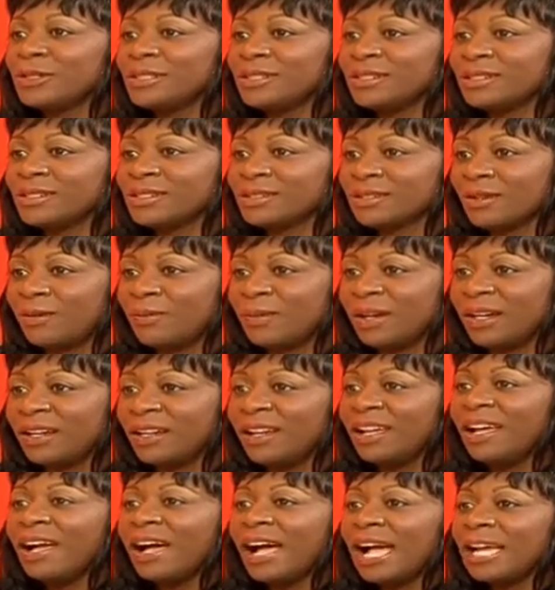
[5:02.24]
During the summer,
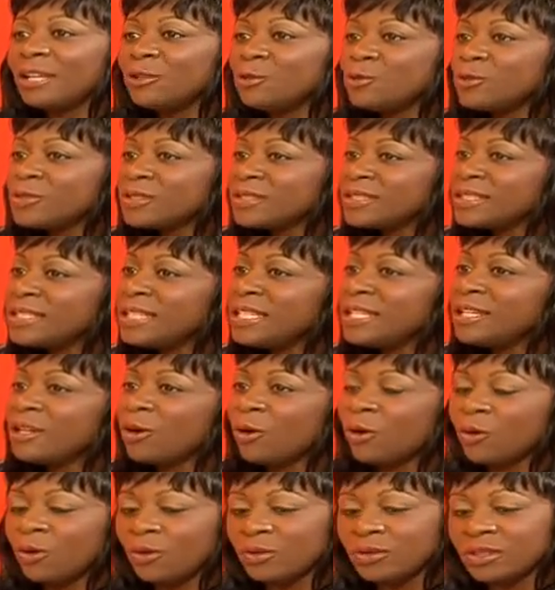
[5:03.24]
and you see
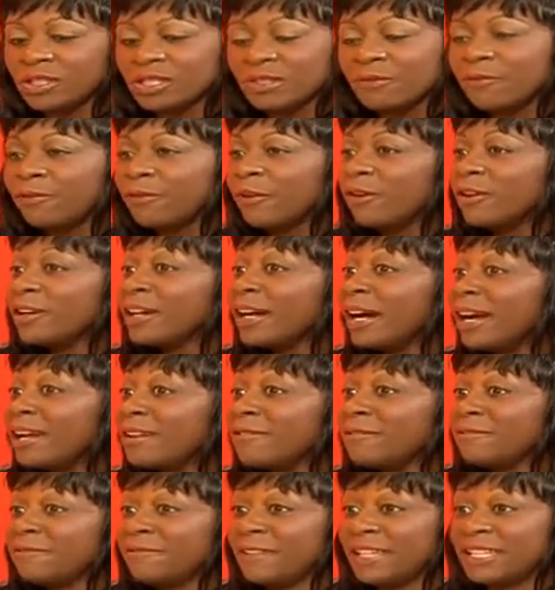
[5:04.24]
all this
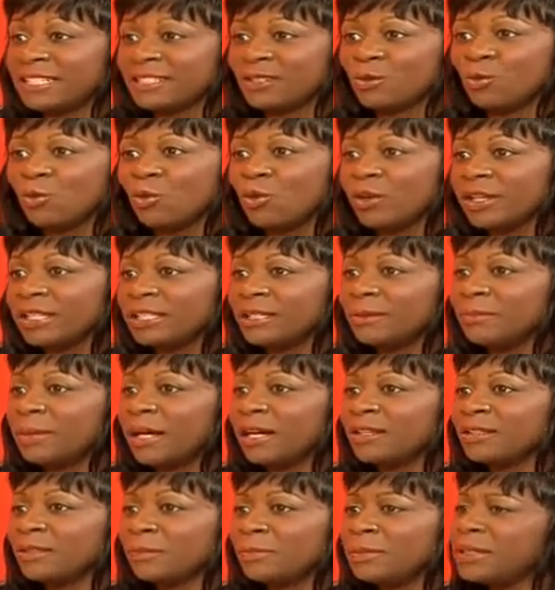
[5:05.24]
fungi feet walking
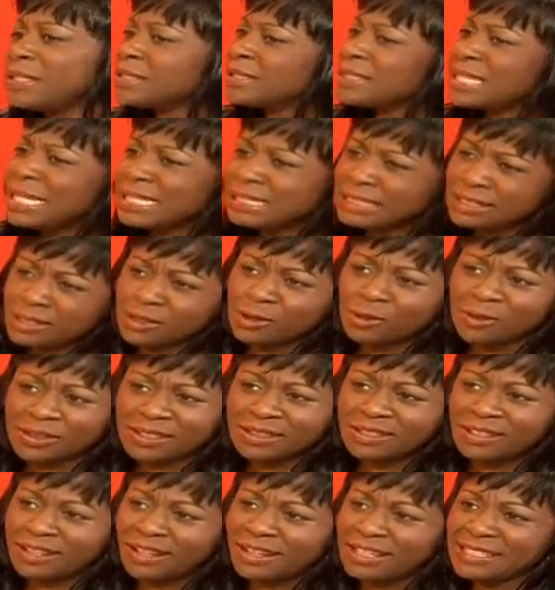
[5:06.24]
about the place. That is not
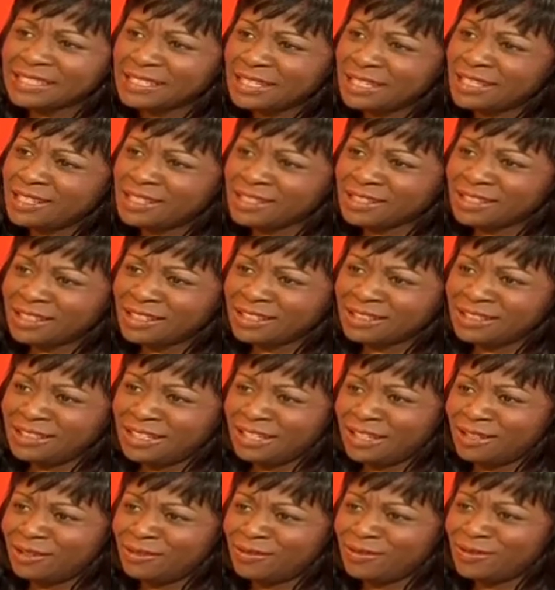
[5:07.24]
nice, is it
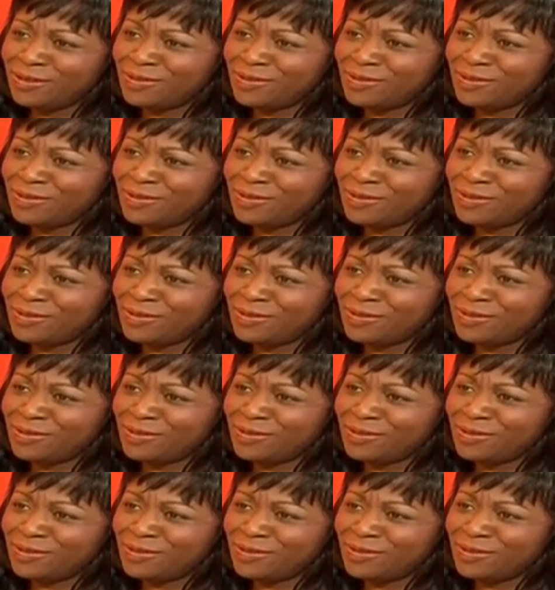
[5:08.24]
now?